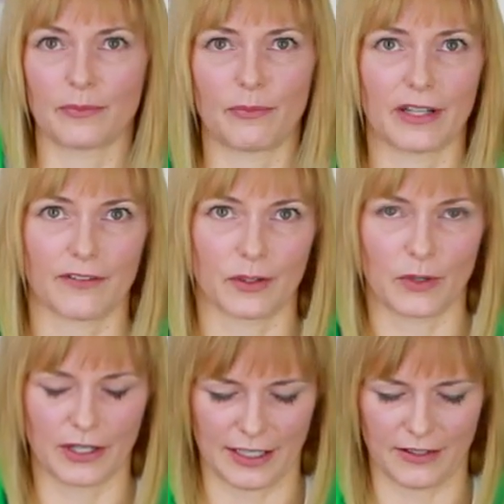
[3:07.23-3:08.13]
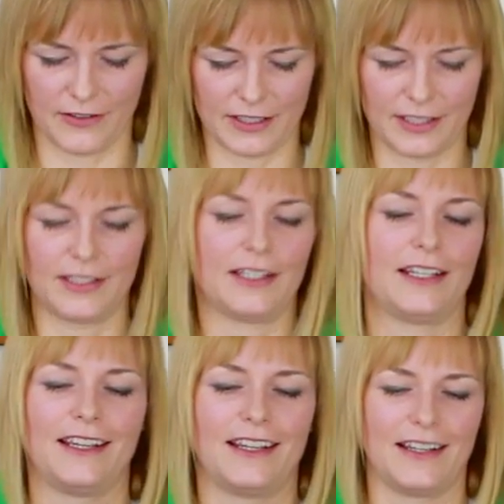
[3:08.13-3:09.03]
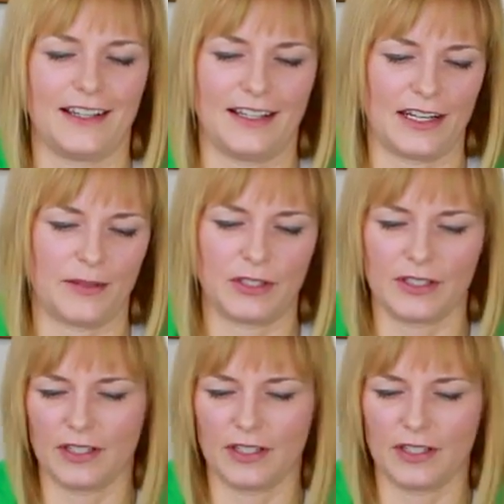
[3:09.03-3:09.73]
Bit of a workout. And I'm just